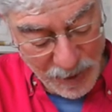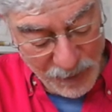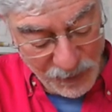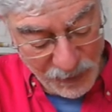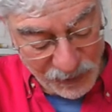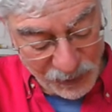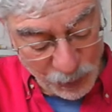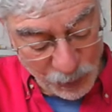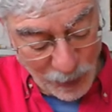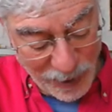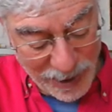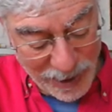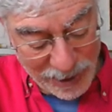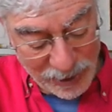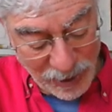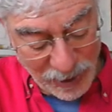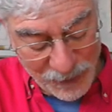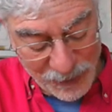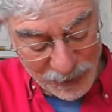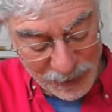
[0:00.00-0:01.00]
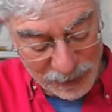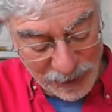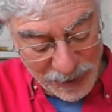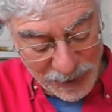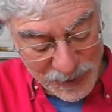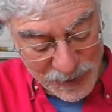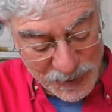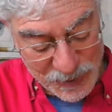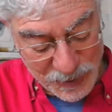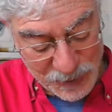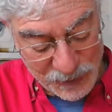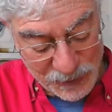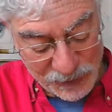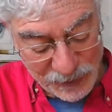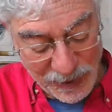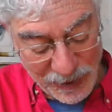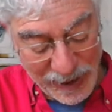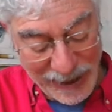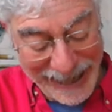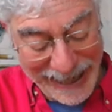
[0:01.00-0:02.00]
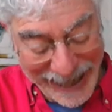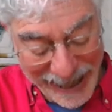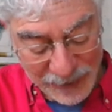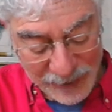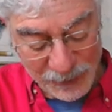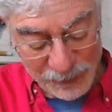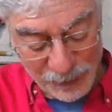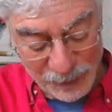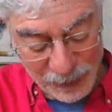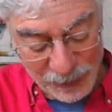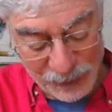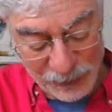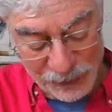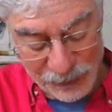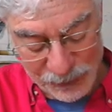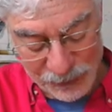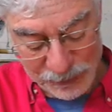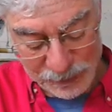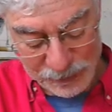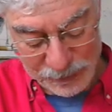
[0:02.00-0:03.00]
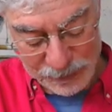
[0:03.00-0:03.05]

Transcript: This is why I call the clusters handfuls